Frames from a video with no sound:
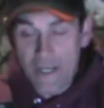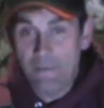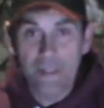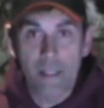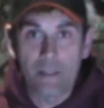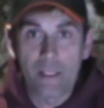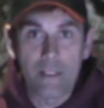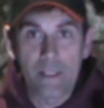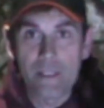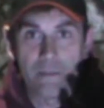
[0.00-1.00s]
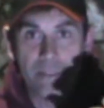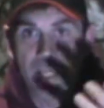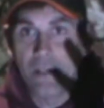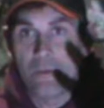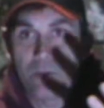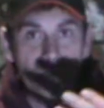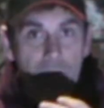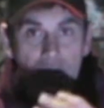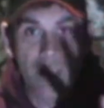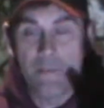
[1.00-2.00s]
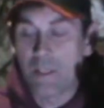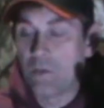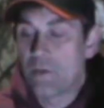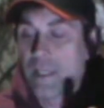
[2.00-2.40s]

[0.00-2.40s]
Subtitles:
everything, like nails, you name it, you